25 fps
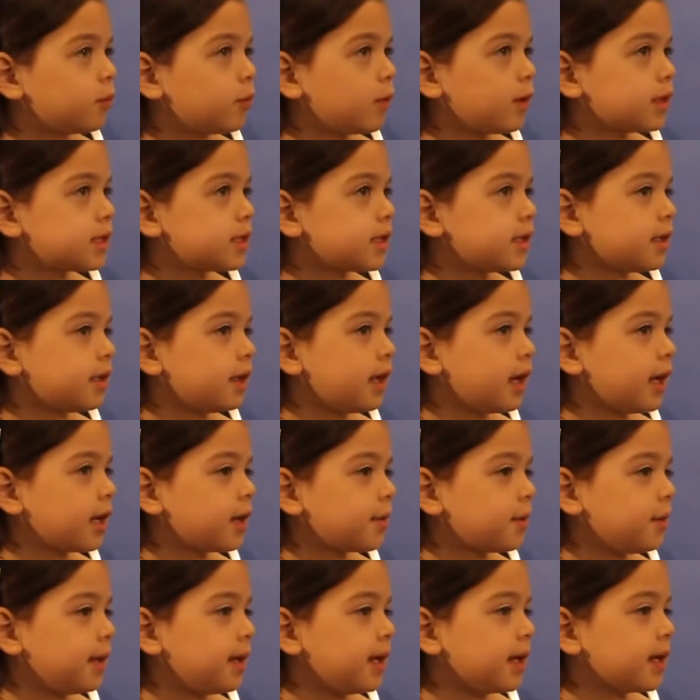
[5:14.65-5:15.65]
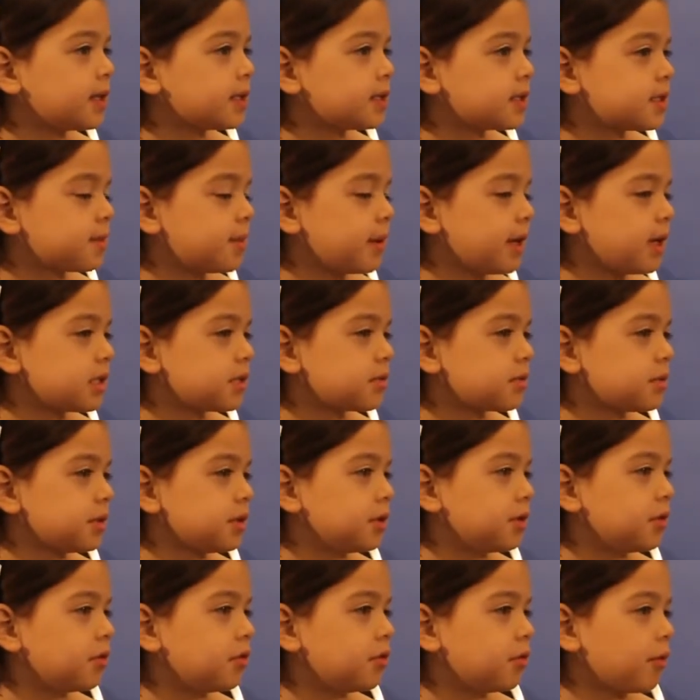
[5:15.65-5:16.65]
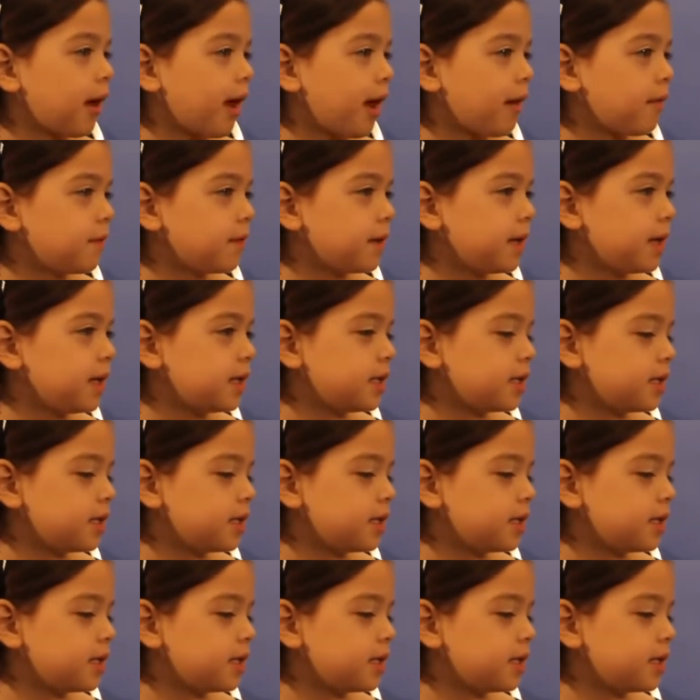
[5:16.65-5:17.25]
What's it like being in space with no gravity?